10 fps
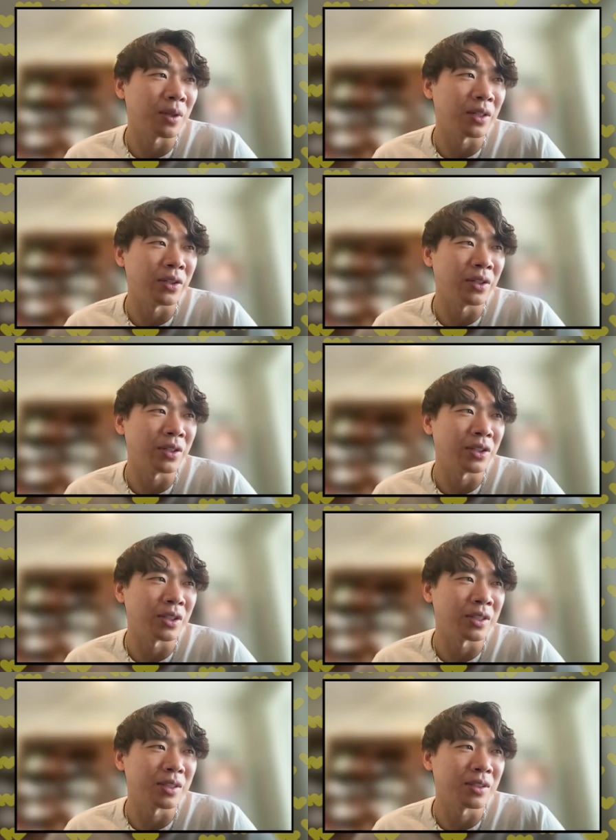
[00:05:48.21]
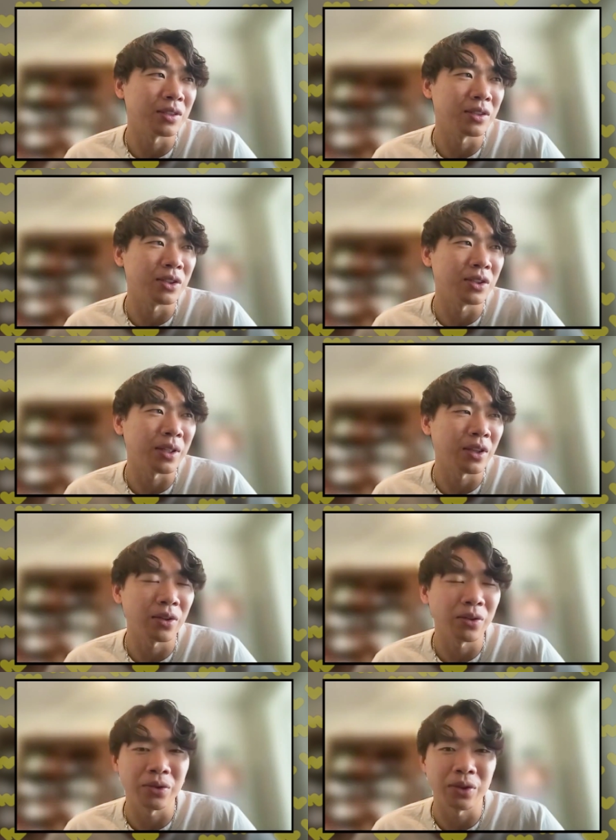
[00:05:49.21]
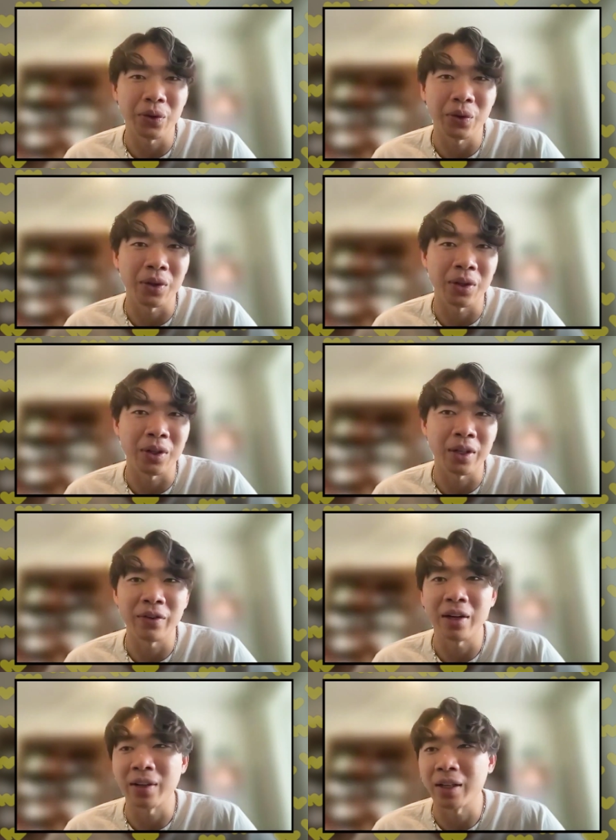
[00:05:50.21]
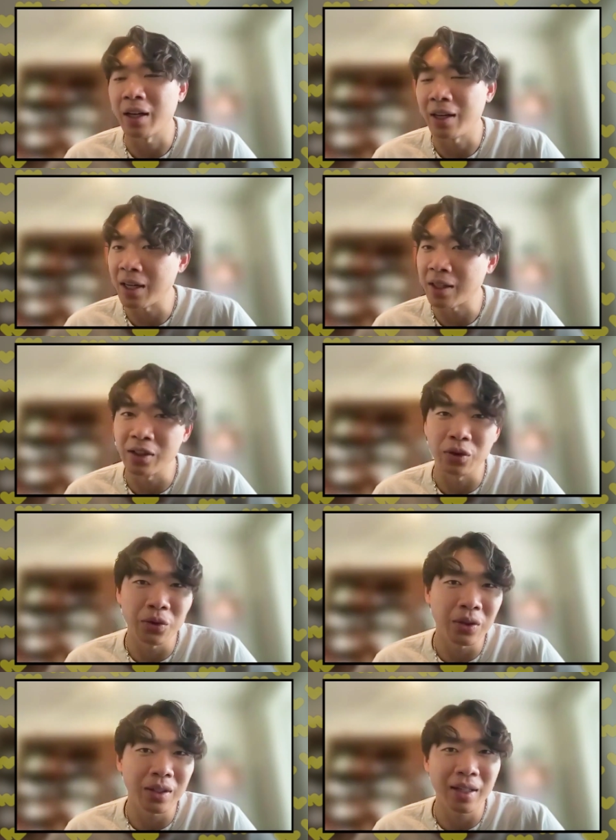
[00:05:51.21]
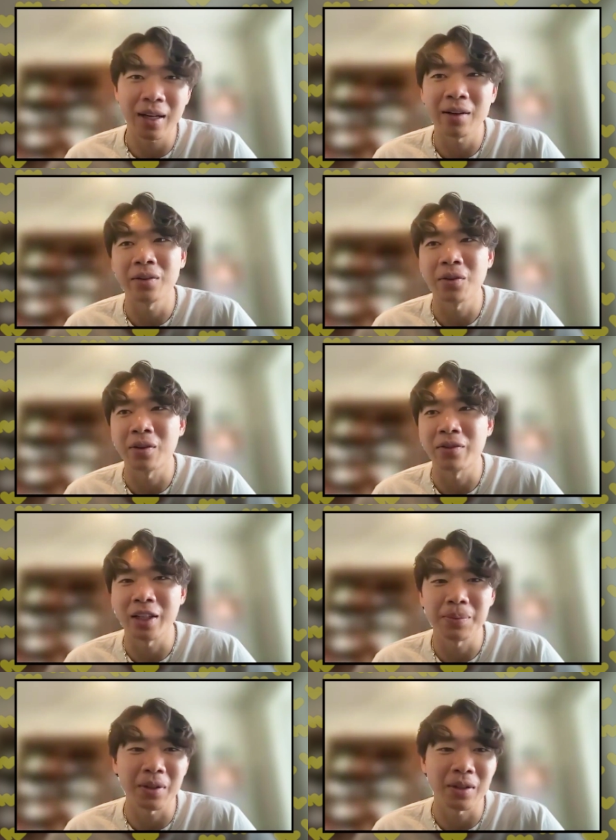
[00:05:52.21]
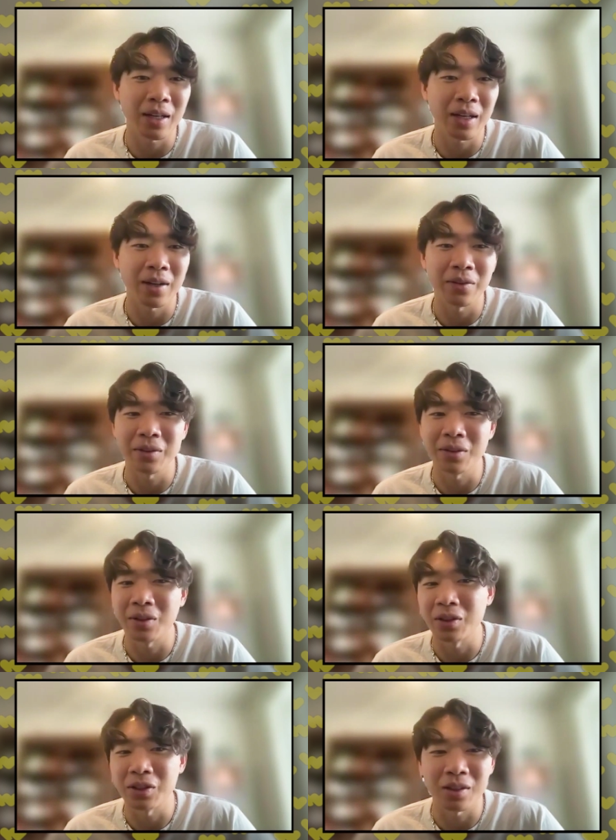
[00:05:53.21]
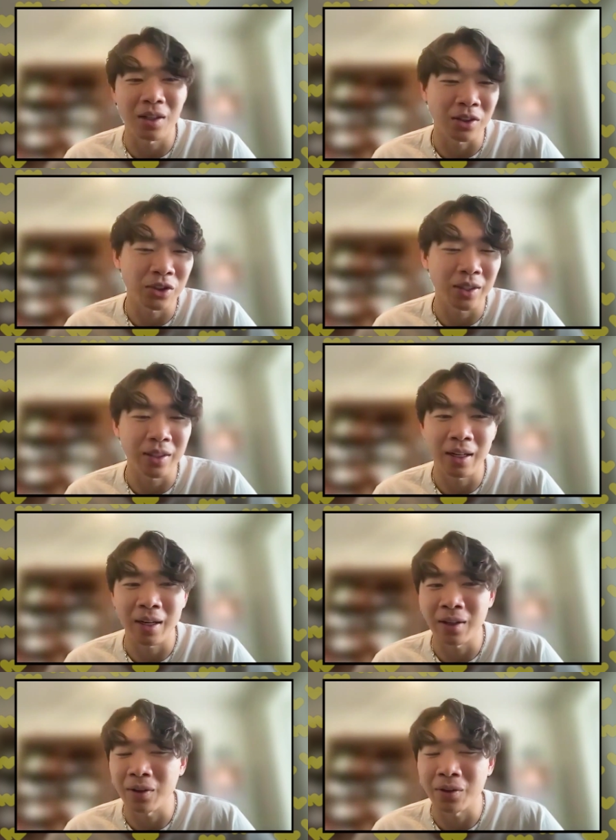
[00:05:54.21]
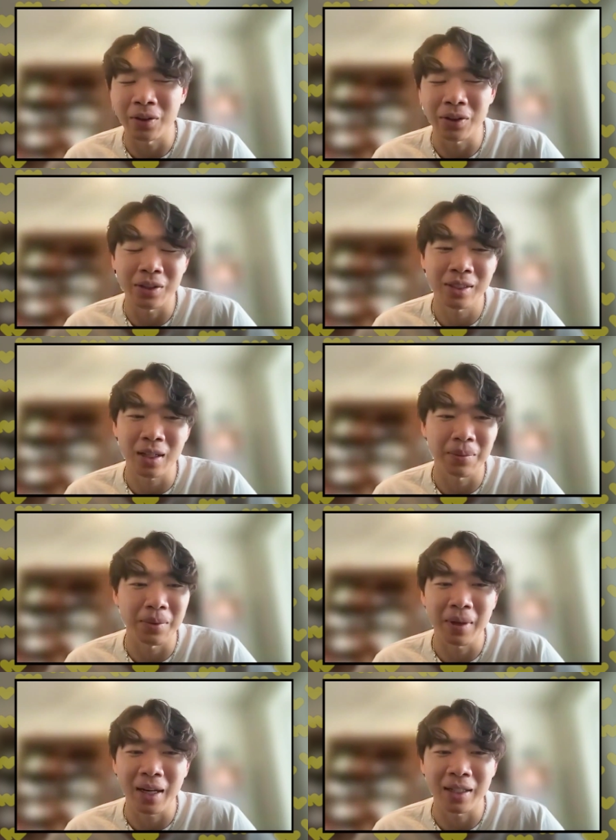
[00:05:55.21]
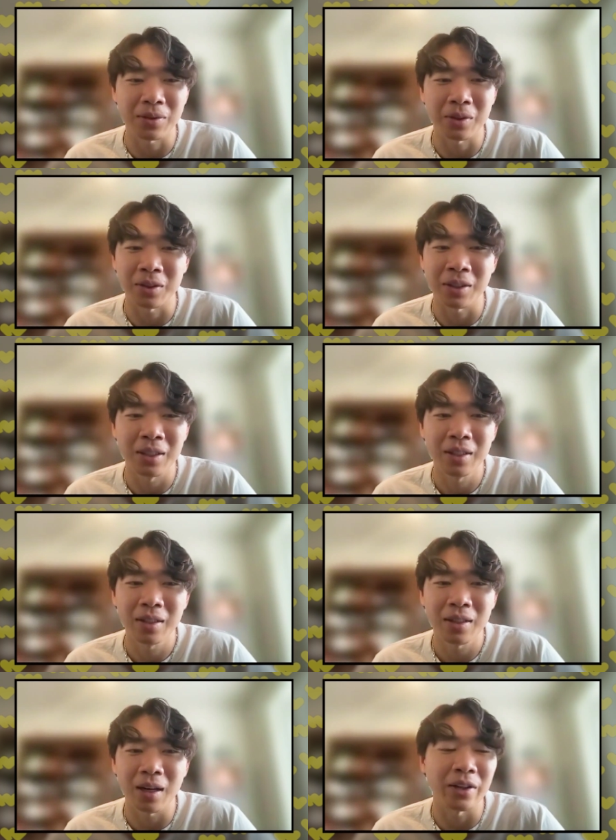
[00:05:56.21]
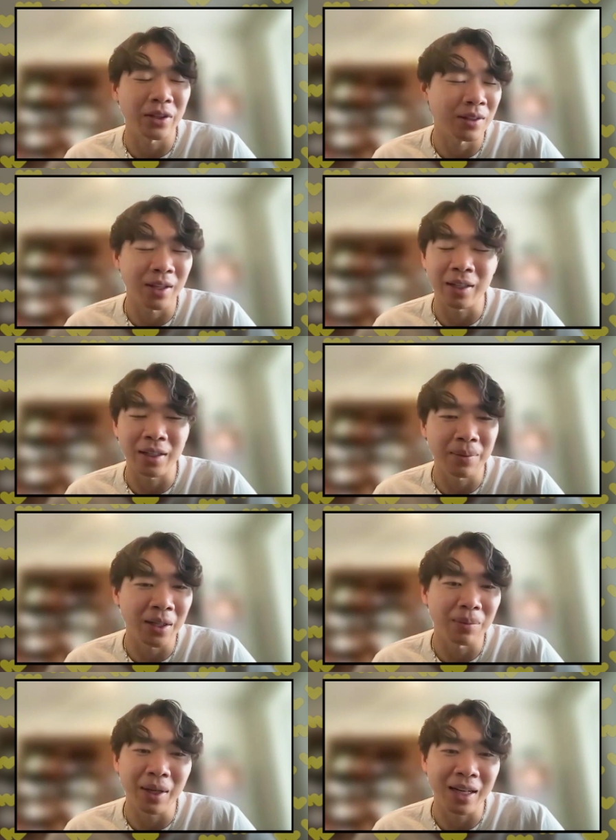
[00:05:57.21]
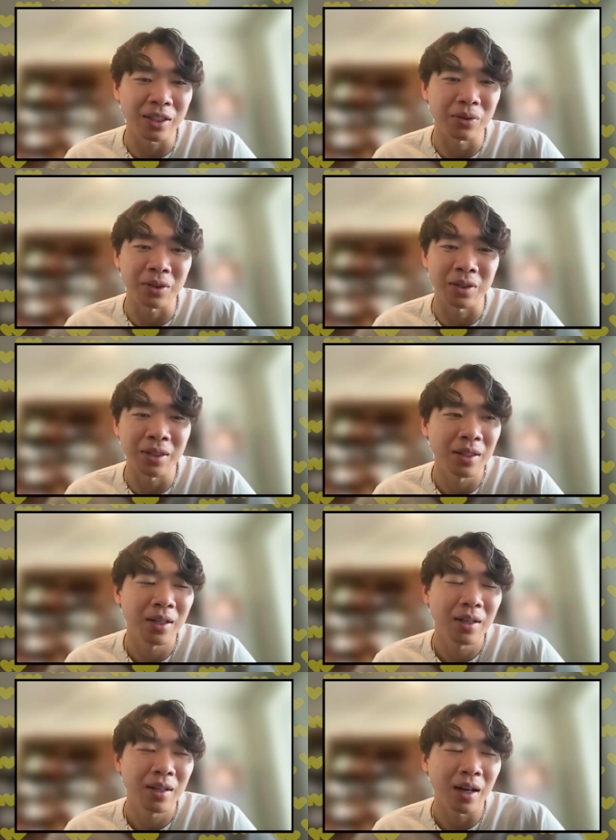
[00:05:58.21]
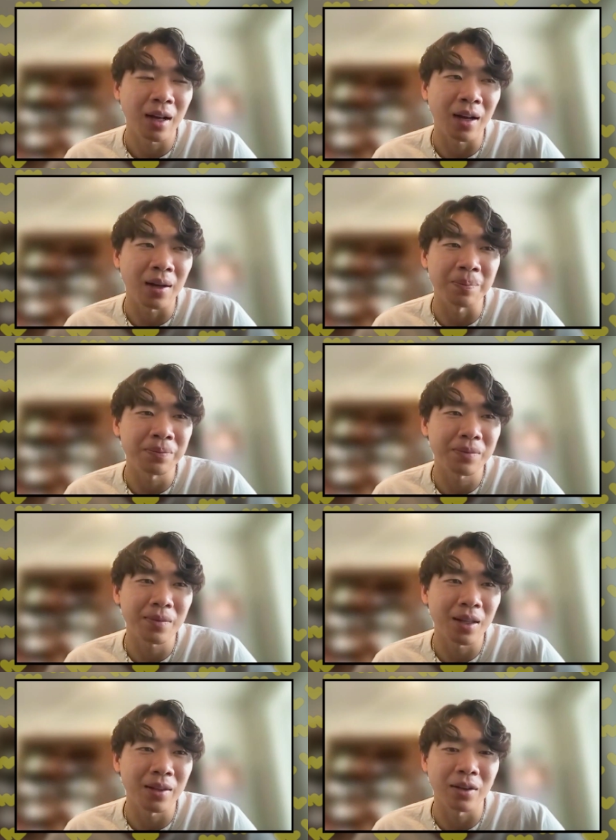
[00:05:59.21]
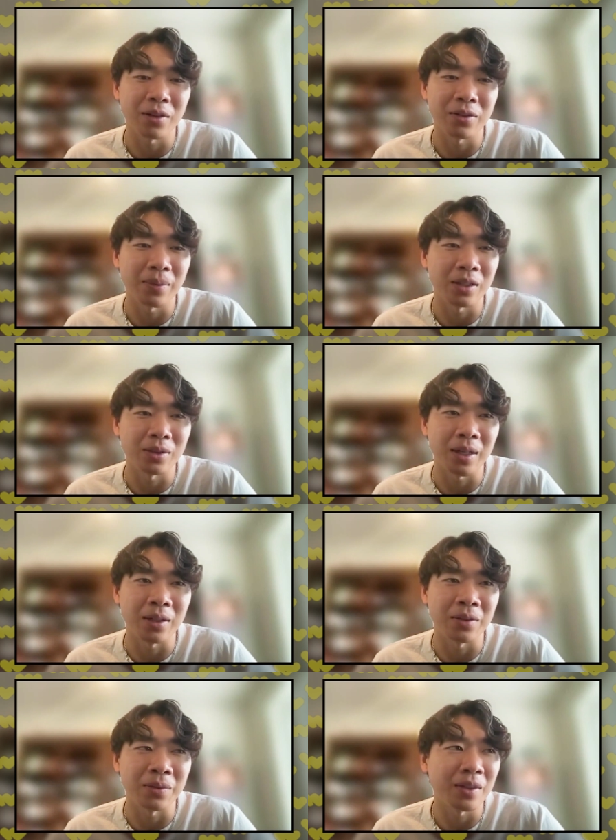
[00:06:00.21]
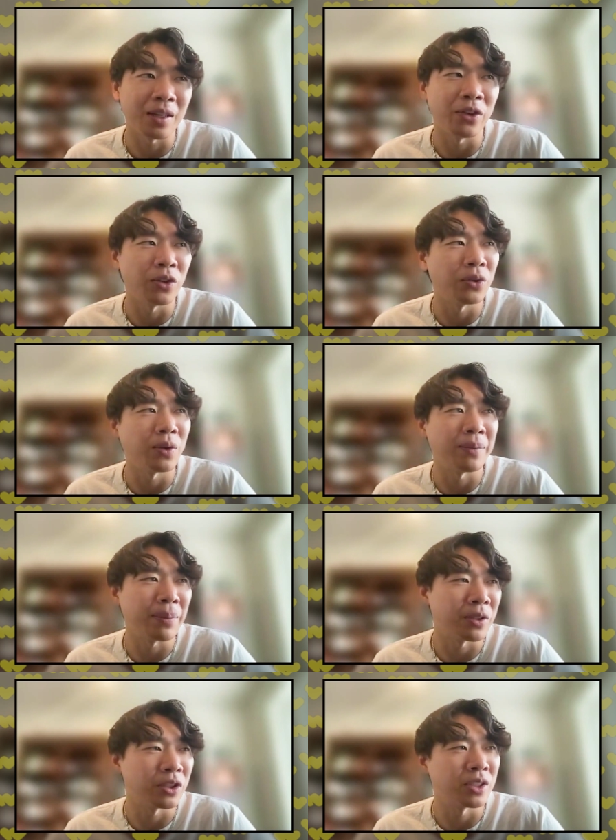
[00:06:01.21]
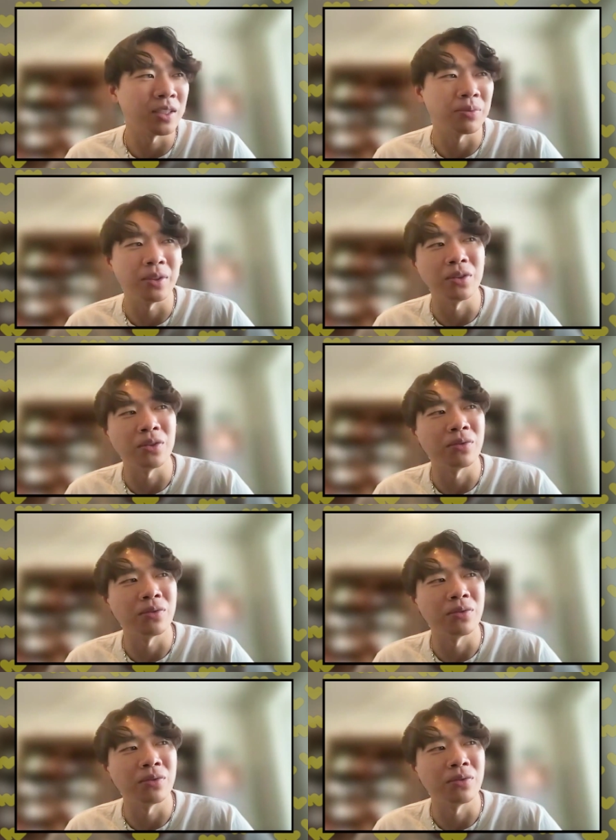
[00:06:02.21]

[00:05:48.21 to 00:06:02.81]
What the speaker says: where you can just do it through if you have like a connected Google account or a Facebook account, you can just log in straight there, or you just set up a password, like an email and password. And then go from there as well. If you do want to make purchases, we do